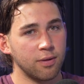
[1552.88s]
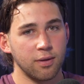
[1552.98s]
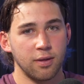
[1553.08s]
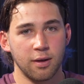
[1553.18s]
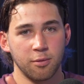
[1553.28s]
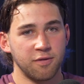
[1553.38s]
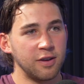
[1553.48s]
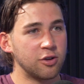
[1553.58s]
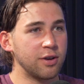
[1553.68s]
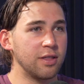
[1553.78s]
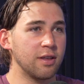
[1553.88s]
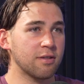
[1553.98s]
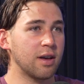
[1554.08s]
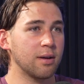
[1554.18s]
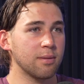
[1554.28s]
that was featured in this
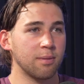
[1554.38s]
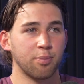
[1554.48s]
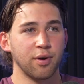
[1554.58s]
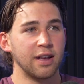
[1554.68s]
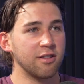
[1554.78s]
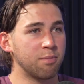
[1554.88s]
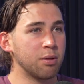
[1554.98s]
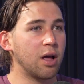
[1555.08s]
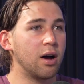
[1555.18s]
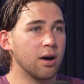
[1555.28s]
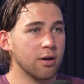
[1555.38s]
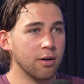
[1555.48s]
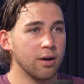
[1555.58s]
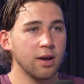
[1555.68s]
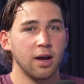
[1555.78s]
brand's blog,
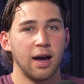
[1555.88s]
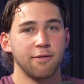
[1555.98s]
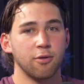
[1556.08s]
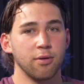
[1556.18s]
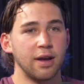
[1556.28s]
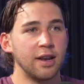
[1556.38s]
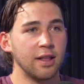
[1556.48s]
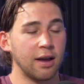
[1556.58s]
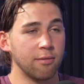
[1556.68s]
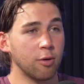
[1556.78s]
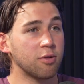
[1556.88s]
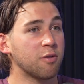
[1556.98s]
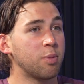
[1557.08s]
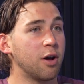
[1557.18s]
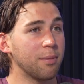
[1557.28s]
or I wrote this
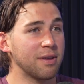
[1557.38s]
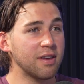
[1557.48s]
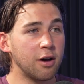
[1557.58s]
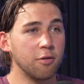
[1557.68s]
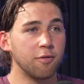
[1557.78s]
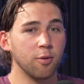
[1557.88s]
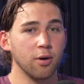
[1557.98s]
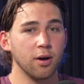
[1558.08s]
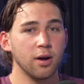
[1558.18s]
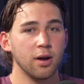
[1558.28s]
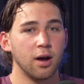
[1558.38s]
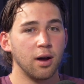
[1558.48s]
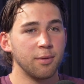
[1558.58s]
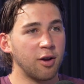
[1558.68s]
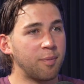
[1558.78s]
blog myself, or
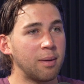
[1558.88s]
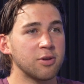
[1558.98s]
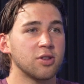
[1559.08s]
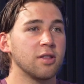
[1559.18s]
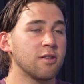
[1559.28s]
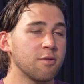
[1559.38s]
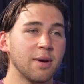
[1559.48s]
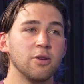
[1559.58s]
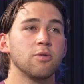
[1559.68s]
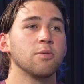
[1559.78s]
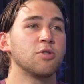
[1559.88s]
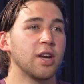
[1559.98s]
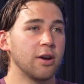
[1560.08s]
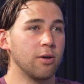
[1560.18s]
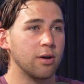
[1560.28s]
I've published, this is my YouTube
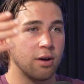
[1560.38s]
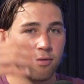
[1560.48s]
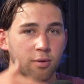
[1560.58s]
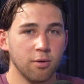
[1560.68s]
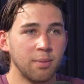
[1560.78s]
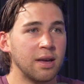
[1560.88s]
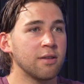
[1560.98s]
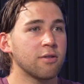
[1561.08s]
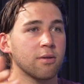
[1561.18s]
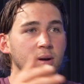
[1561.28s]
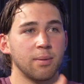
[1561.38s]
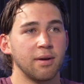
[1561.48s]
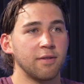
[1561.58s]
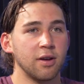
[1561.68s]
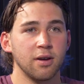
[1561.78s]
channel, and I've grown my Instagram,
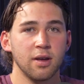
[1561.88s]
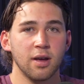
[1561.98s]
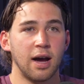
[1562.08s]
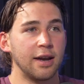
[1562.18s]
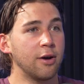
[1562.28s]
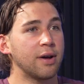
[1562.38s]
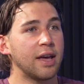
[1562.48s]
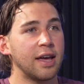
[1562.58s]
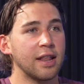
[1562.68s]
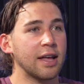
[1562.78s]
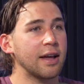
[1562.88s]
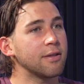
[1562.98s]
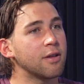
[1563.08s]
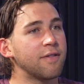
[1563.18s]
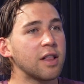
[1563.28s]
and I know how to edit. Like I
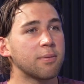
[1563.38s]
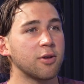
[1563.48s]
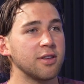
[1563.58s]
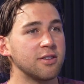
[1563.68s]
developed all these